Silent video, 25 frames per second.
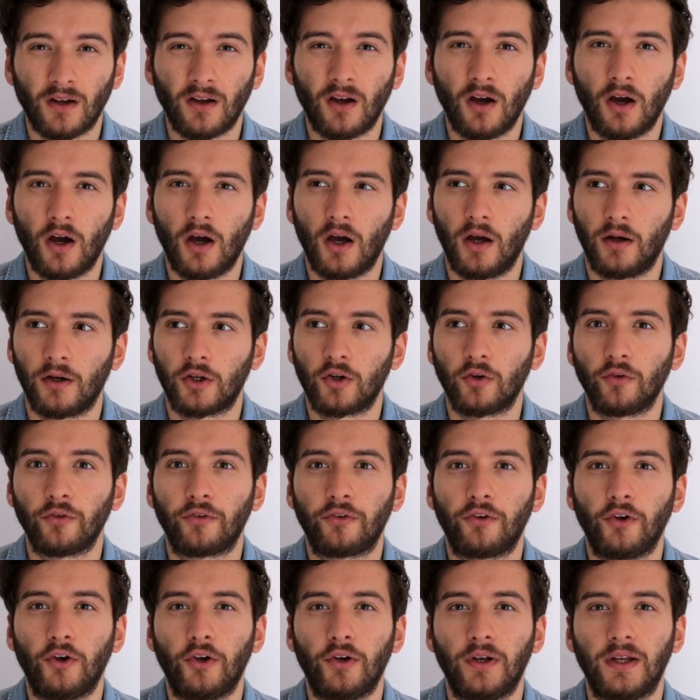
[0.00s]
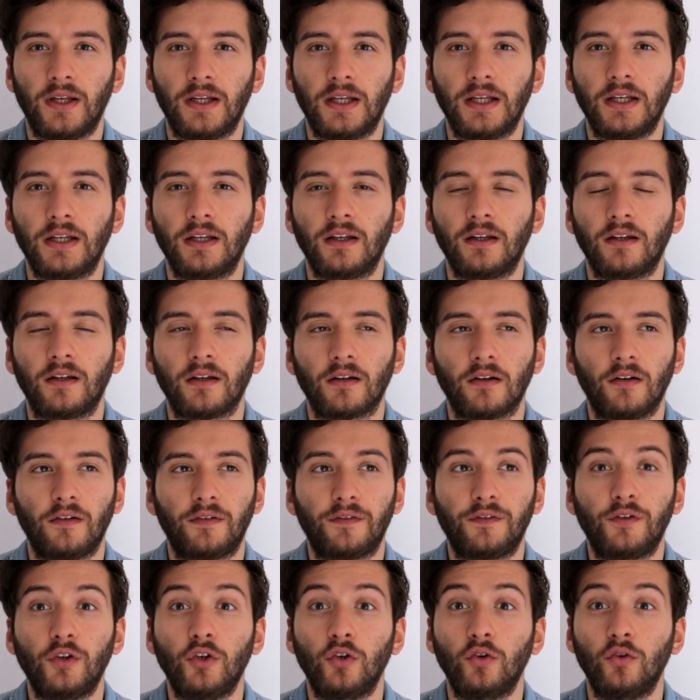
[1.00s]
uh, concerning a
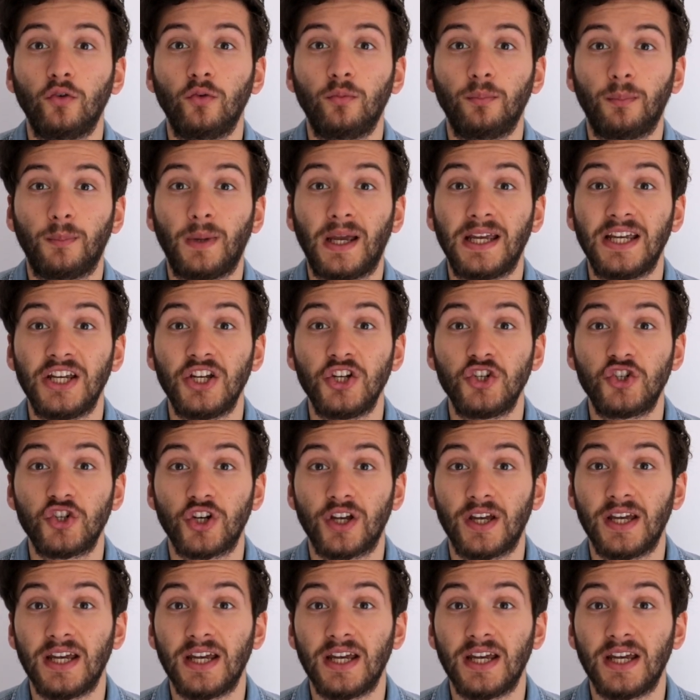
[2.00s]
few major